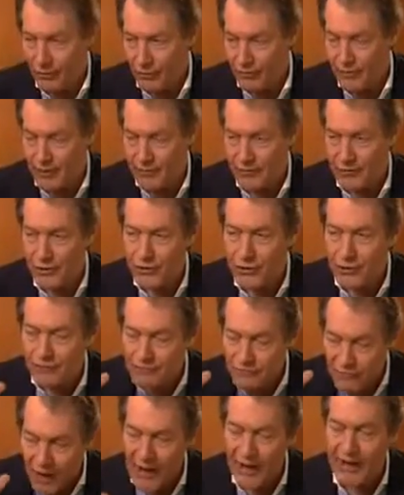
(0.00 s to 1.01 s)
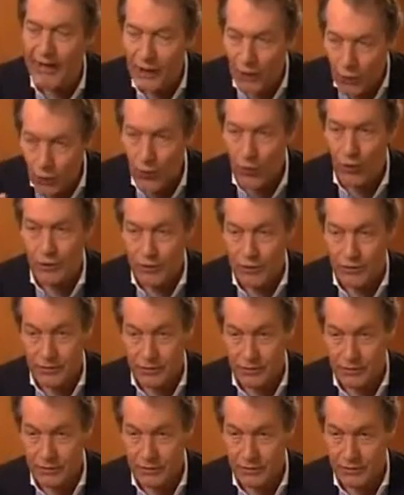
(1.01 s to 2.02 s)
though, that the defining
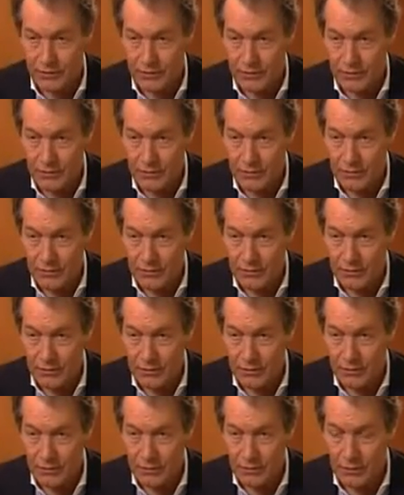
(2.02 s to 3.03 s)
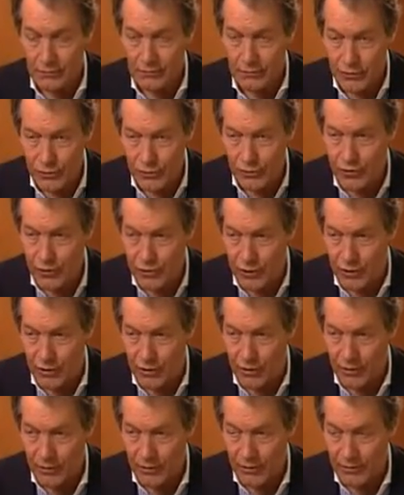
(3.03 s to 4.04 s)
works of Richard
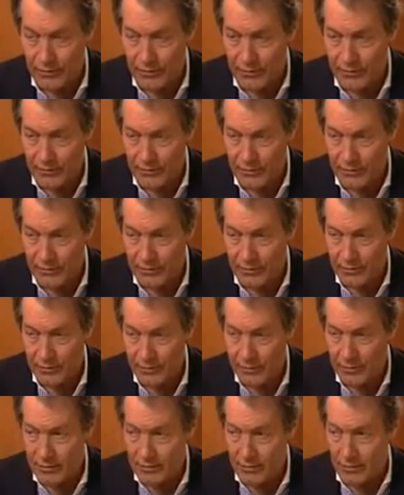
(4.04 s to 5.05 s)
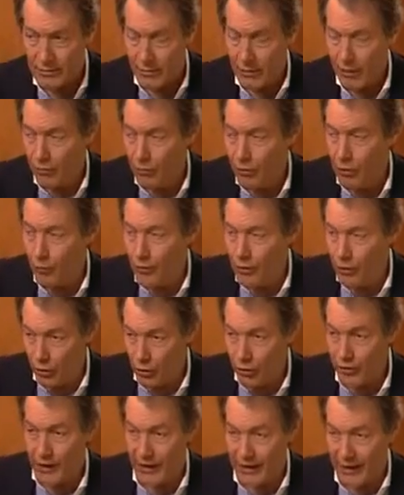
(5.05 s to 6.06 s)
Serra are what we're
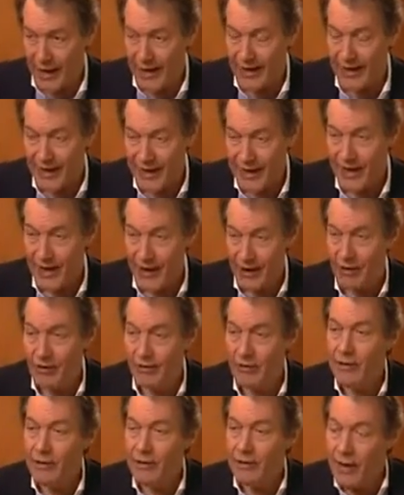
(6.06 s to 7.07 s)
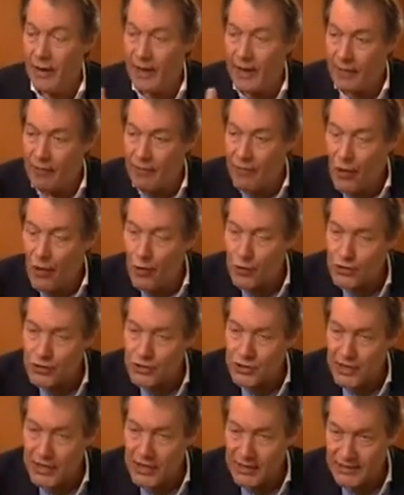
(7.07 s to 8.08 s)
looking at here and
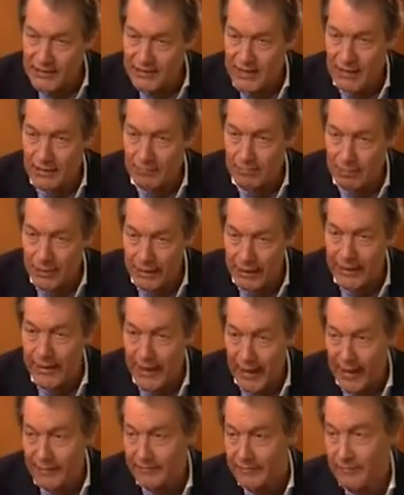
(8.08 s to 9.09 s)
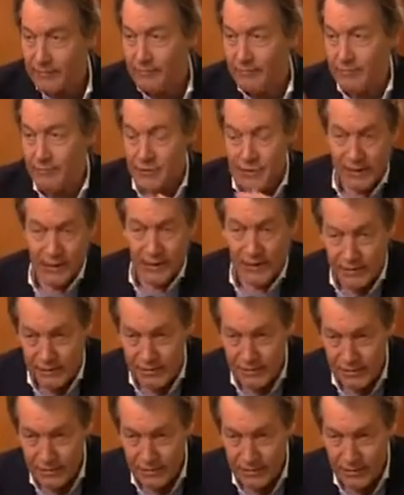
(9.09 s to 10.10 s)
those things that beget
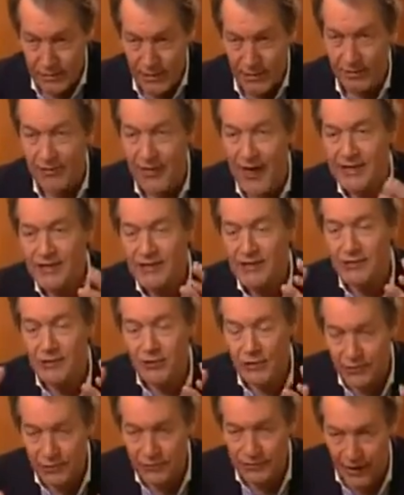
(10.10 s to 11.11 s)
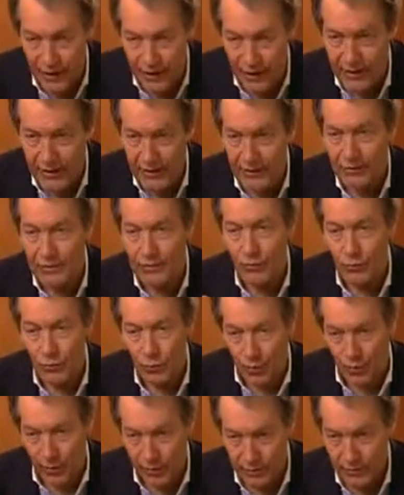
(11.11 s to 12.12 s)
these? That's the defining
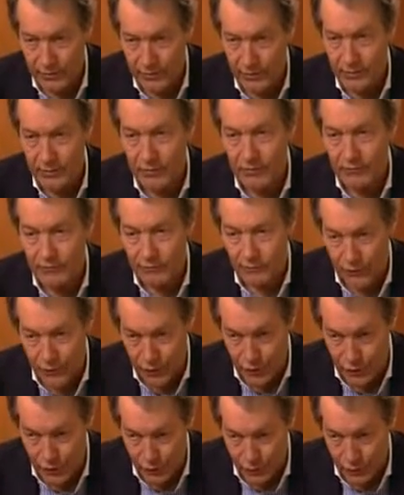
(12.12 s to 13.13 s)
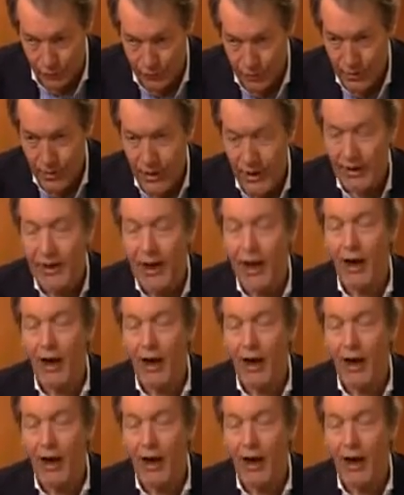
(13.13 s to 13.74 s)
work for you and